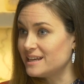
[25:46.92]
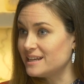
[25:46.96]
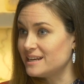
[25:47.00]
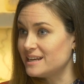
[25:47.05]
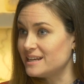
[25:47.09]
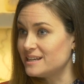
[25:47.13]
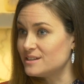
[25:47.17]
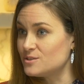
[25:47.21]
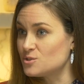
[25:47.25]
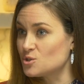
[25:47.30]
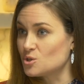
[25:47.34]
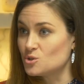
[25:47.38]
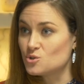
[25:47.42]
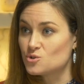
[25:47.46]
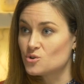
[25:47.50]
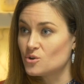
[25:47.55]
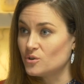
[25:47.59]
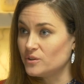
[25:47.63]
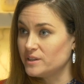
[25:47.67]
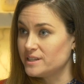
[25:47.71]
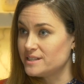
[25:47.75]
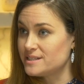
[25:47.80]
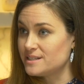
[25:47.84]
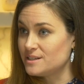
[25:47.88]
that is
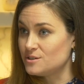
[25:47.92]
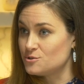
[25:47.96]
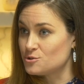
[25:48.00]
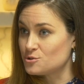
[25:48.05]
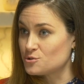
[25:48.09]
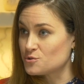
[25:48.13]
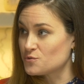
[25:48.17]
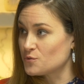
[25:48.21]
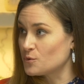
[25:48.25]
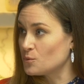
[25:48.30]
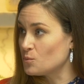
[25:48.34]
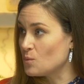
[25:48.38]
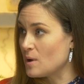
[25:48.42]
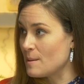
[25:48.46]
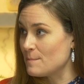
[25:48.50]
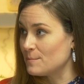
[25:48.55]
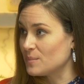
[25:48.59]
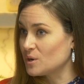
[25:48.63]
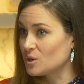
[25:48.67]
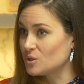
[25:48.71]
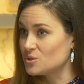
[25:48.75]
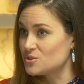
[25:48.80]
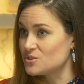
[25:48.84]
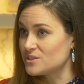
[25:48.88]
controlling seizures for
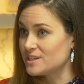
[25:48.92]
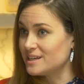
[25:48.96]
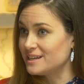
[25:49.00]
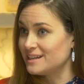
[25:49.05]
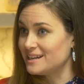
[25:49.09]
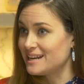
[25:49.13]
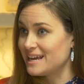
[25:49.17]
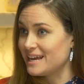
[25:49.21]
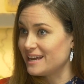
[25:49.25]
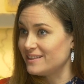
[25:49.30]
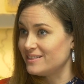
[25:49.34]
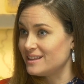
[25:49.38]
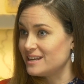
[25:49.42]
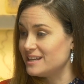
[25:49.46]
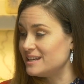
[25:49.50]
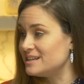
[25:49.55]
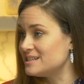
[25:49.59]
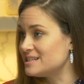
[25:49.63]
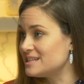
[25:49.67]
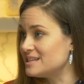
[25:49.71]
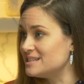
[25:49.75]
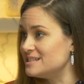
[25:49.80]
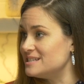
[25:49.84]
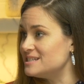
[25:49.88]
one person, and then
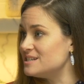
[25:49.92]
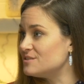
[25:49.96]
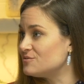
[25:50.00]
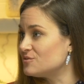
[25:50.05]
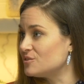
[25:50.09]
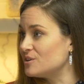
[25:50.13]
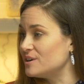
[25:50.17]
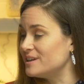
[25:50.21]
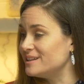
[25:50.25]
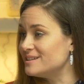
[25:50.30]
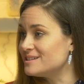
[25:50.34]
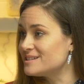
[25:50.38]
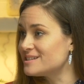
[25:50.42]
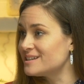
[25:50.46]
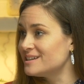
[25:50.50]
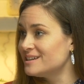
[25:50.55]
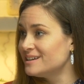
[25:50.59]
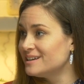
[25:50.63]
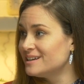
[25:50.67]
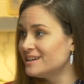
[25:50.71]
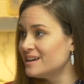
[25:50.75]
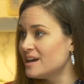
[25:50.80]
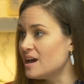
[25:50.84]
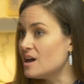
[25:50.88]
it's a different
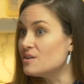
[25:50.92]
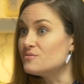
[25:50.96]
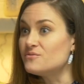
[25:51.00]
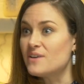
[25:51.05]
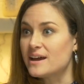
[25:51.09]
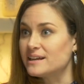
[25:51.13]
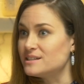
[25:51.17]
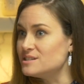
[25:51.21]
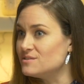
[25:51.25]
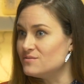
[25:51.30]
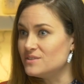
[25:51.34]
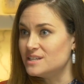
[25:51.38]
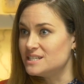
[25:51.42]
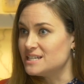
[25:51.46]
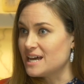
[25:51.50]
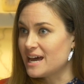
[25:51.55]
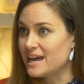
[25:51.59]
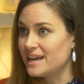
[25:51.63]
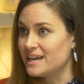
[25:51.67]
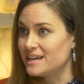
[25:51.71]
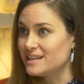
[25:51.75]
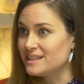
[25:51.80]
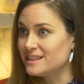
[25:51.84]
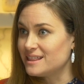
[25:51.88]
effect of the
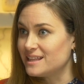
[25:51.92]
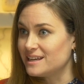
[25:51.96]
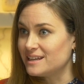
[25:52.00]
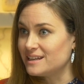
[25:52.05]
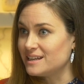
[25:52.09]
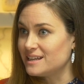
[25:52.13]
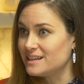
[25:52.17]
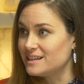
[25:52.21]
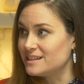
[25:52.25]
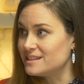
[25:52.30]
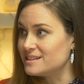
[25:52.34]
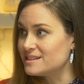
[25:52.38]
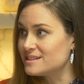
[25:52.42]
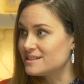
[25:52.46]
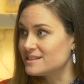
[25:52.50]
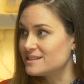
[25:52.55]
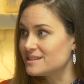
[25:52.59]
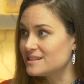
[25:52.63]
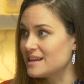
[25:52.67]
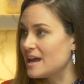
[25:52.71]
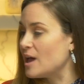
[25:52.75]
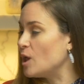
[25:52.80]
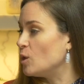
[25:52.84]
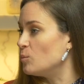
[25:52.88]
diet that
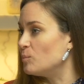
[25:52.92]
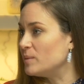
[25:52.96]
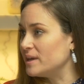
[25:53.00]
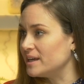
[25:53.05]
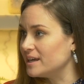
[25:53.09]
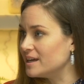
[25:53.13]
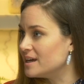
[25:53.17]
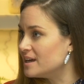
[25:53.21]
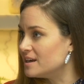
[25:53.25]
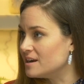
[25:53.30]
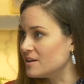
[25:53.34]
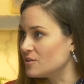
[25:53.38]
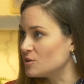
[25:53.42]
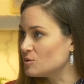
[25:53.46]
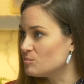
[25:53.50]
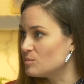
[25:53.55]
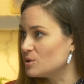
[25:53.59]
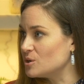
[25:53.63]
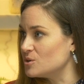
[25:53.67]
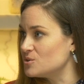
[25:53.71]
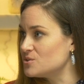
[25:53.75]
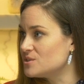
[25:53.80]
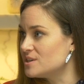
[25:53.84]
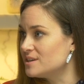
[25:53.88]
is helping another
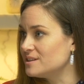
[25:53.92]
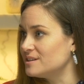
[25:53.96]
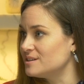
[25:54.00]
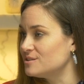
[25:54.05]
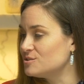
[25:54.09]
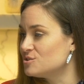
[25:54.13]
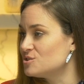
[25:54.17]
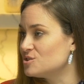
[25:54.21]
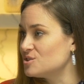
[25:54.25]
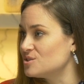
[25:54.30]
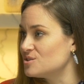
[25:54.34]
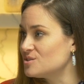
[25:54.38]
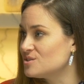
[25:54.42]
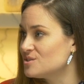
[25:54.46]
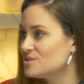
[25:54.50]
person. There's just